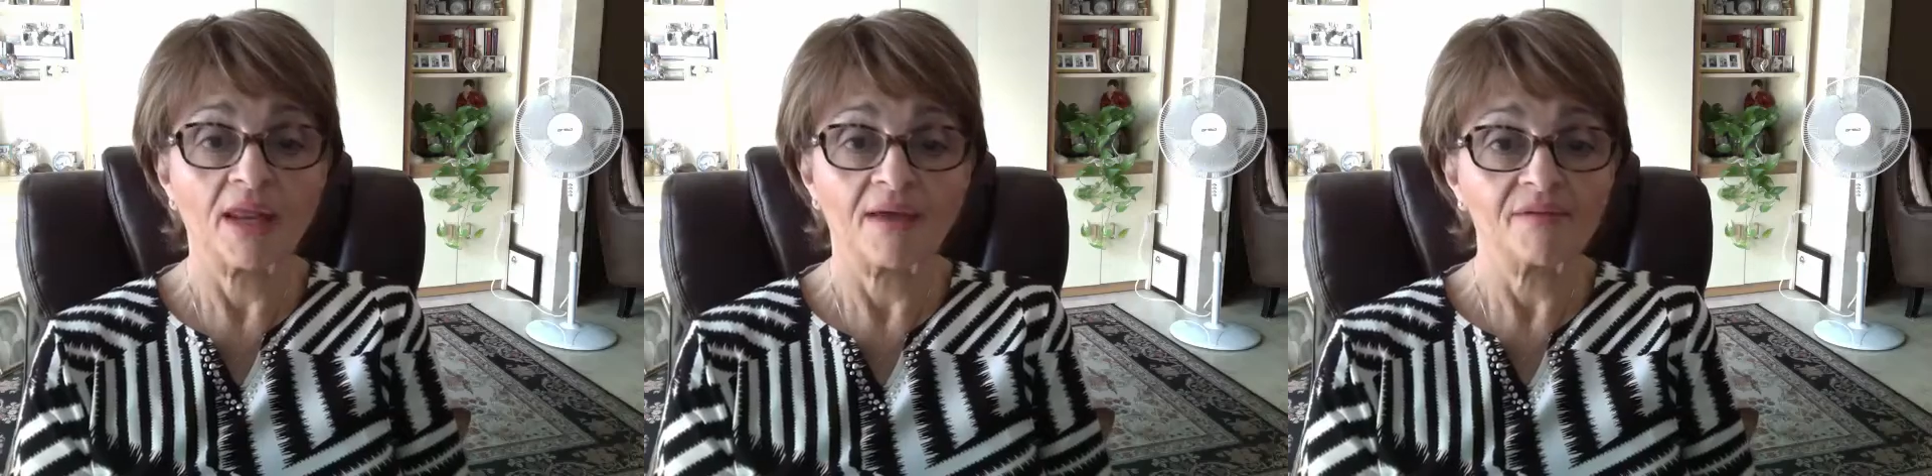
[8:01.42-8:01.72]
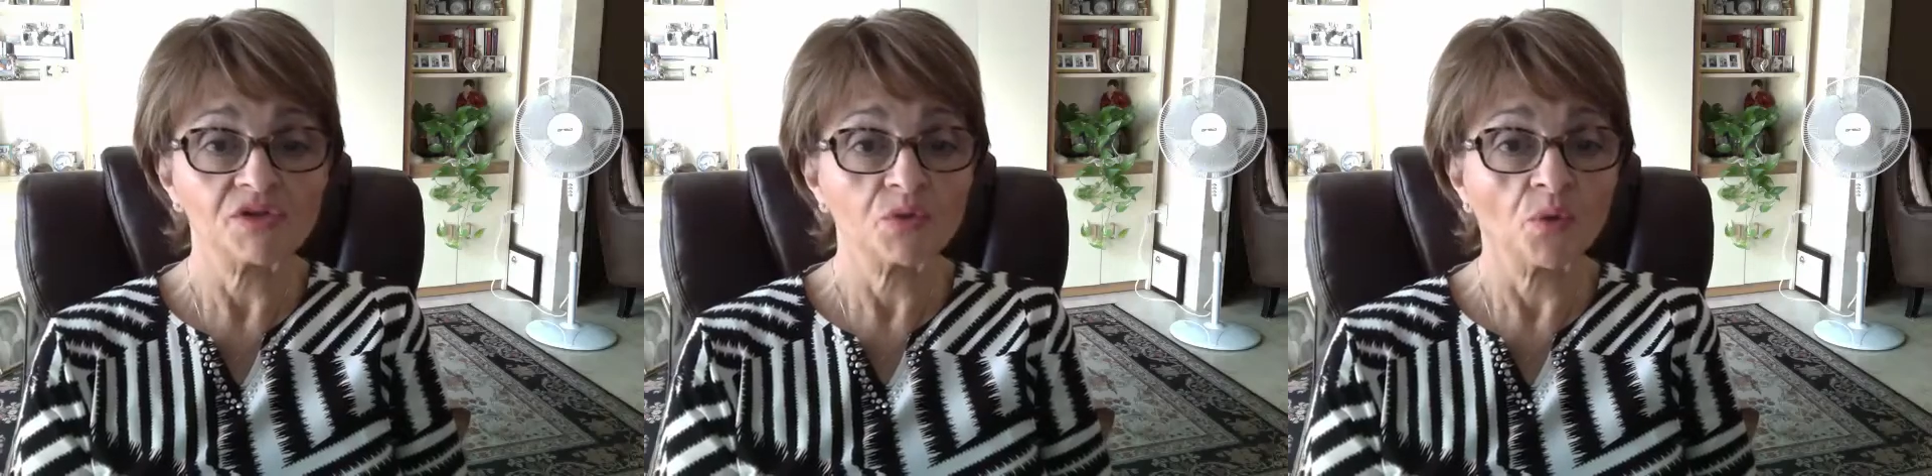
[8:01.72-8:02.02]

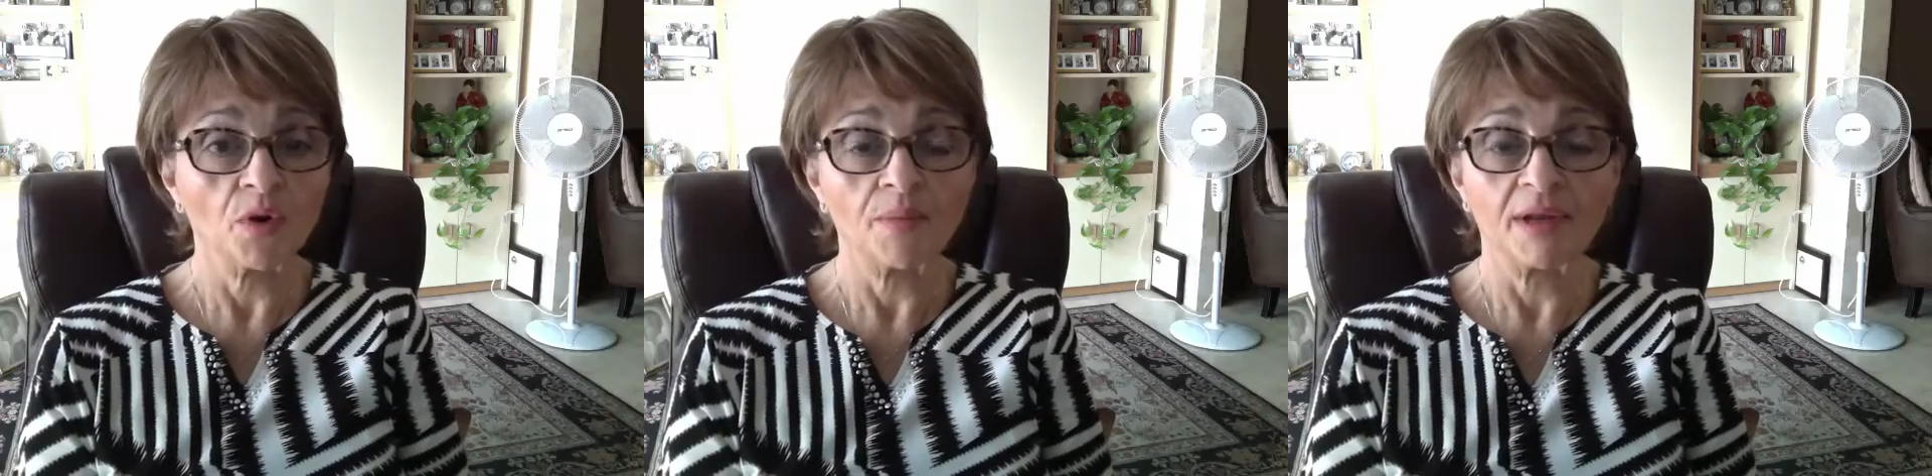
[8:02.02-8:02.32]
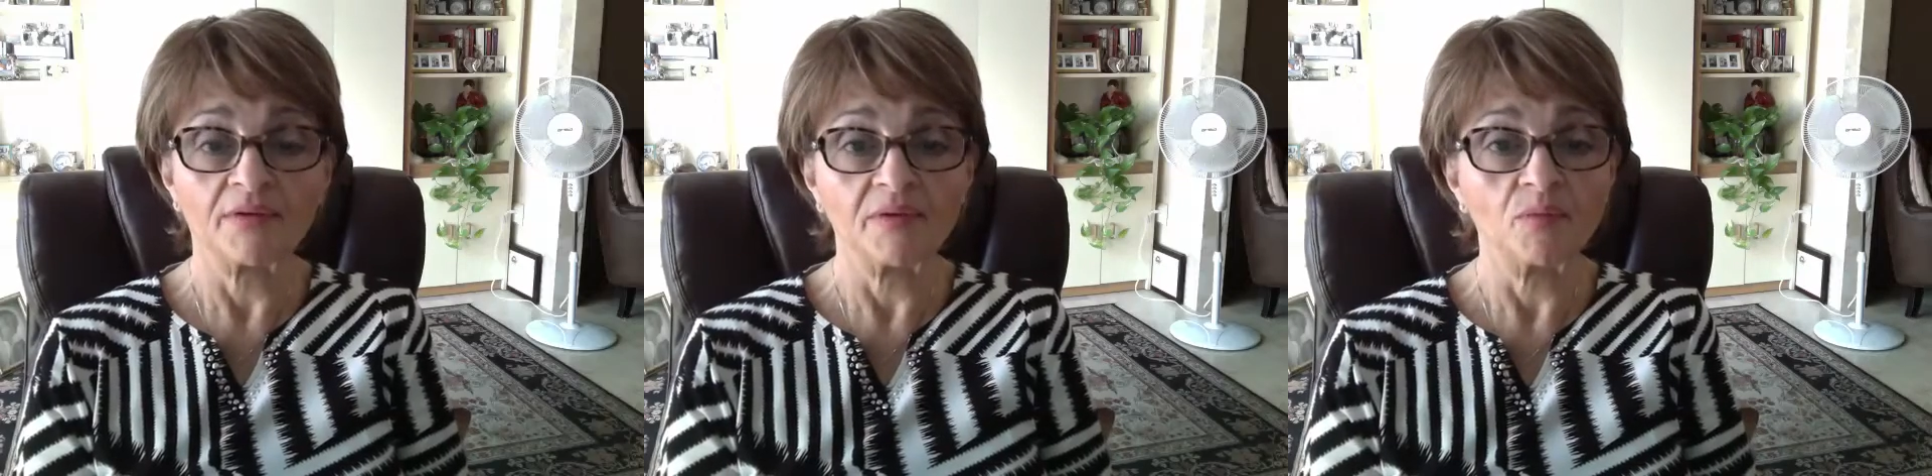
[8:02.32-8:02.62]
having to worry
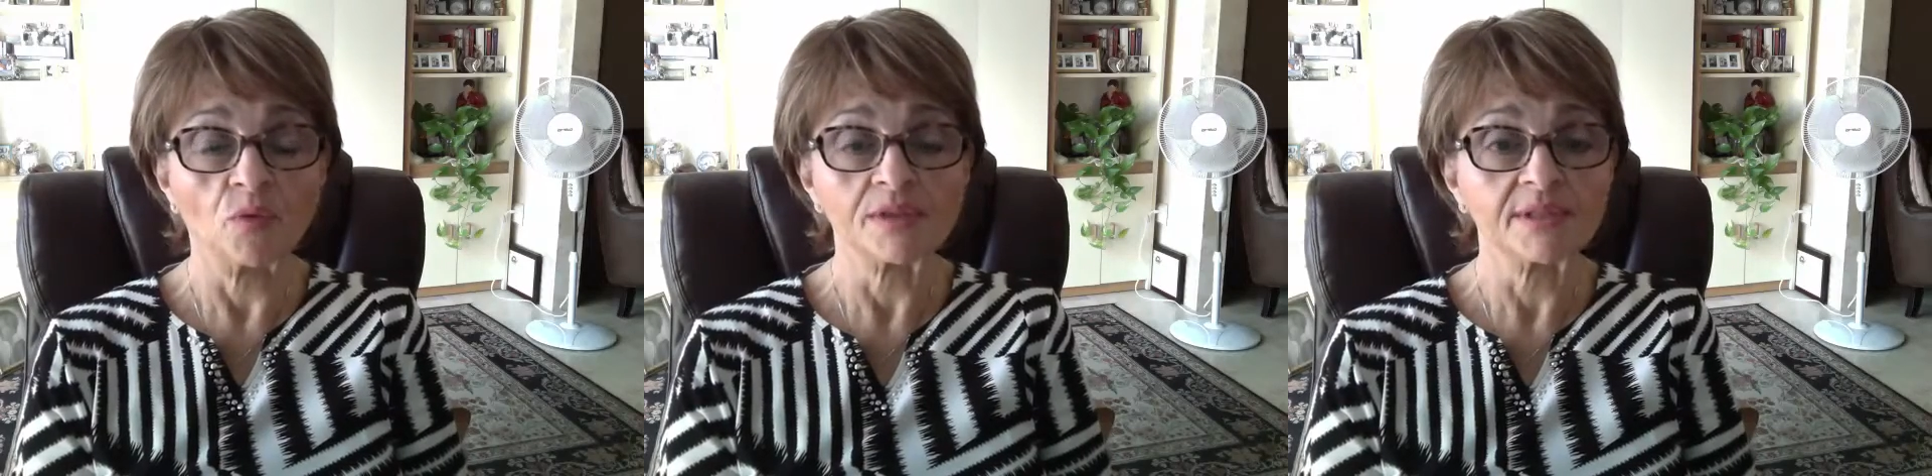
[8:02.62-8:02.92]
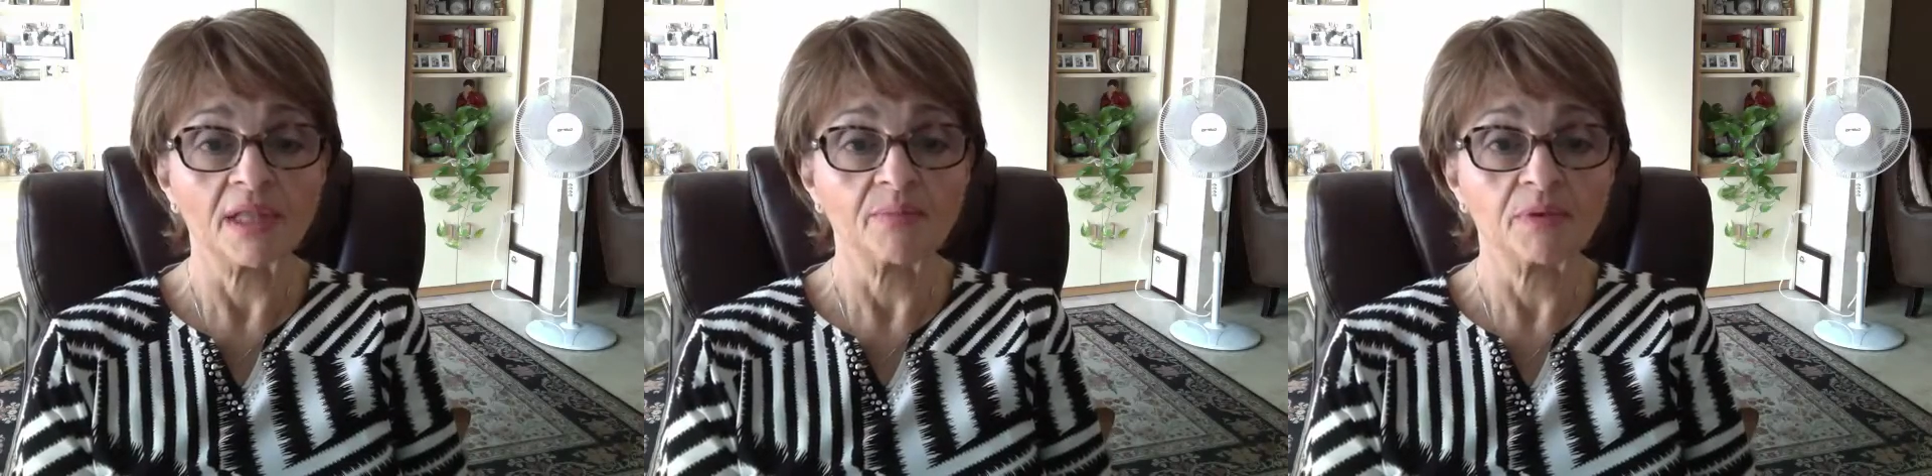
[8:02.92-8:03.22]
about every
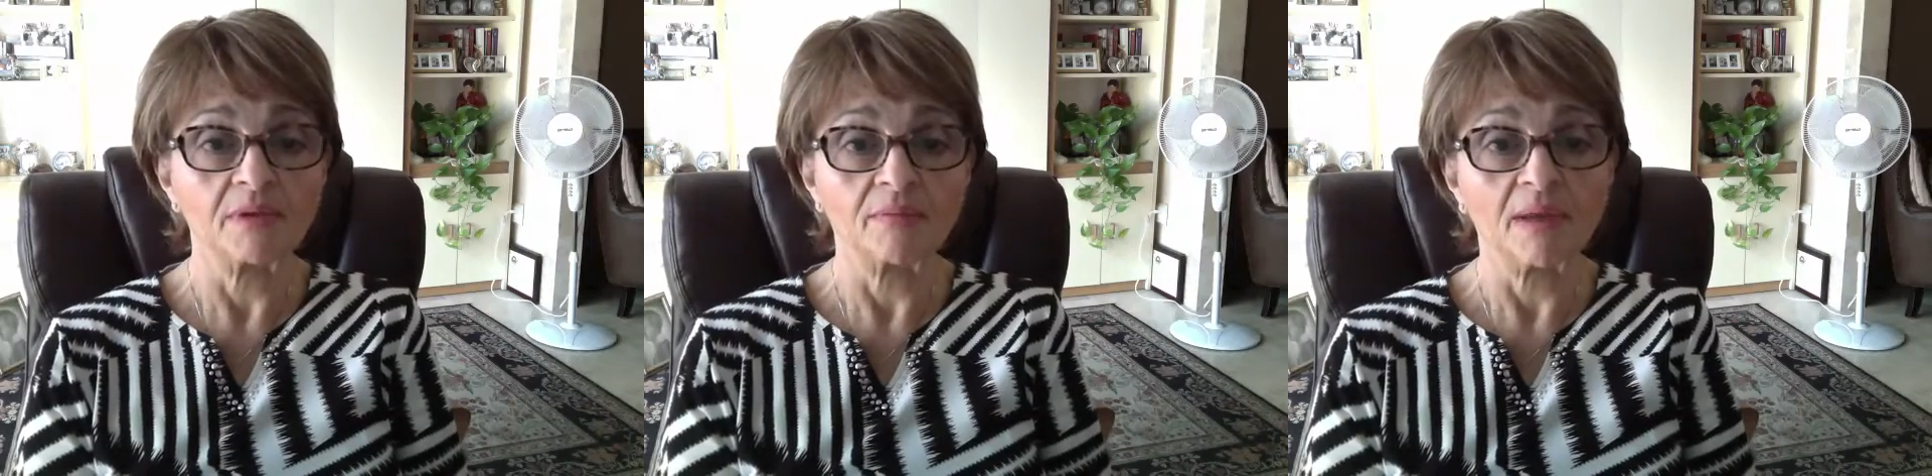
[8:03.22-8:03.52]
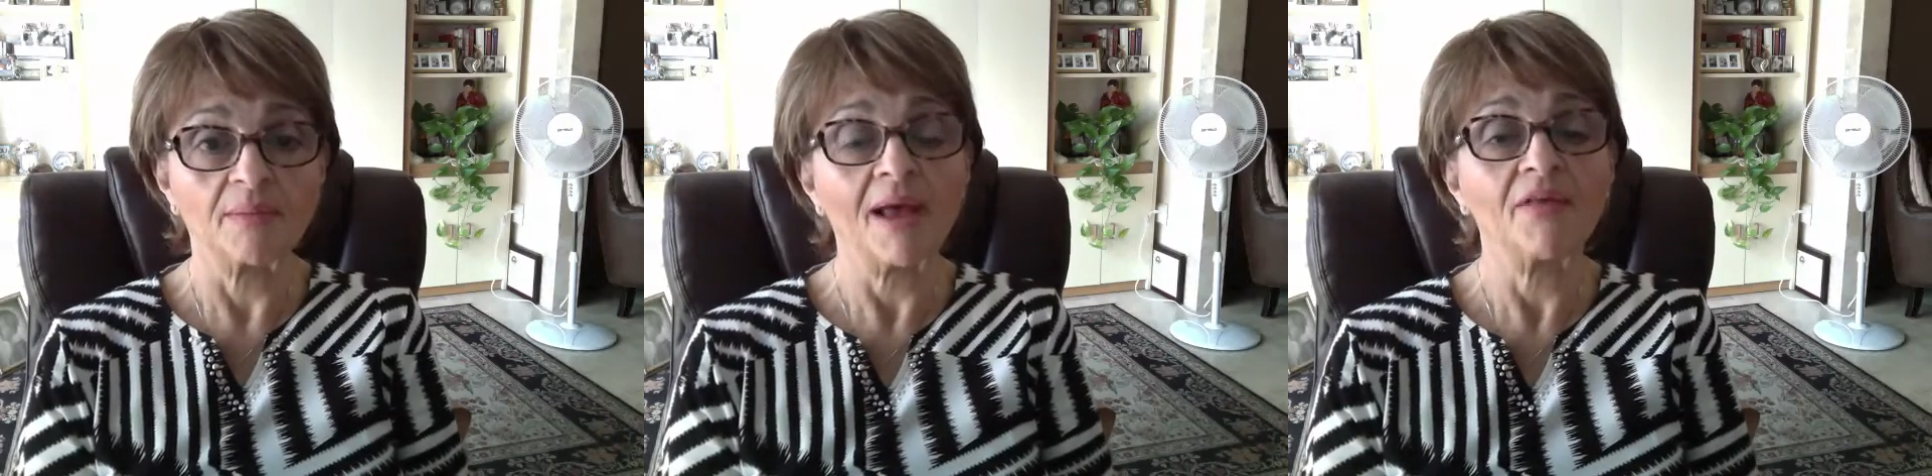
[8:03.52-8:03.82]
morsel I put in
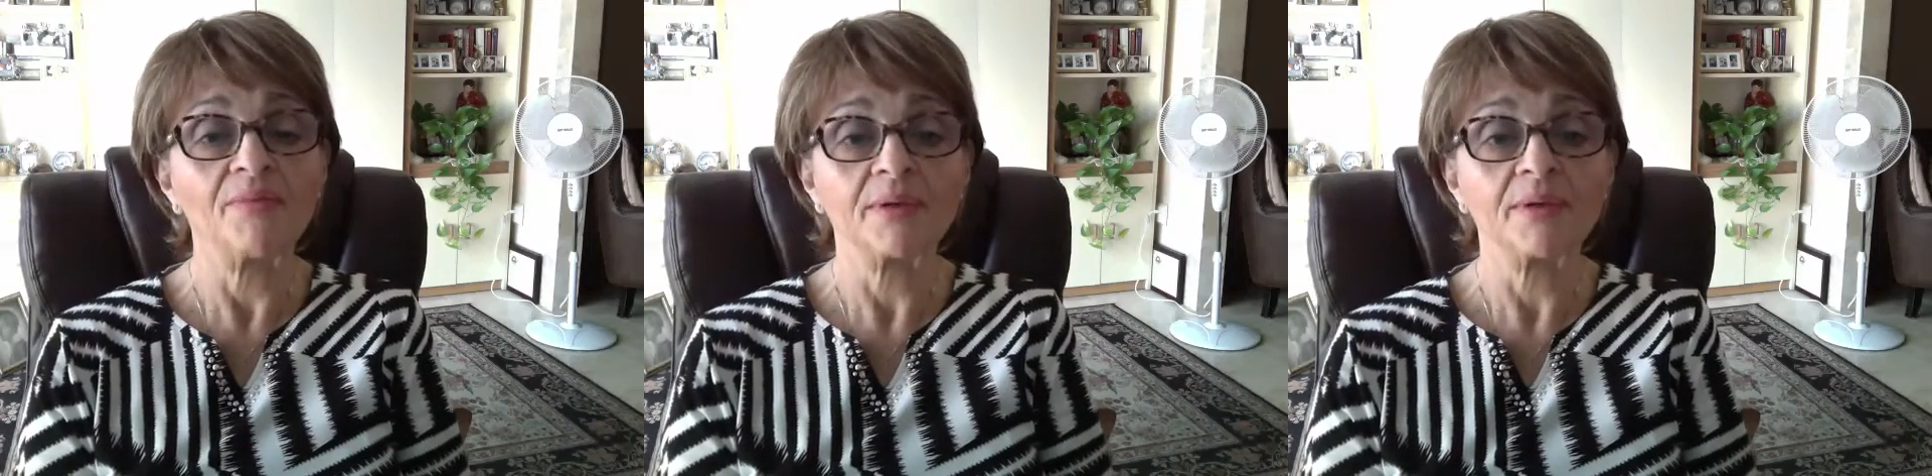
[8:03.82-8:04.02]
my mouth,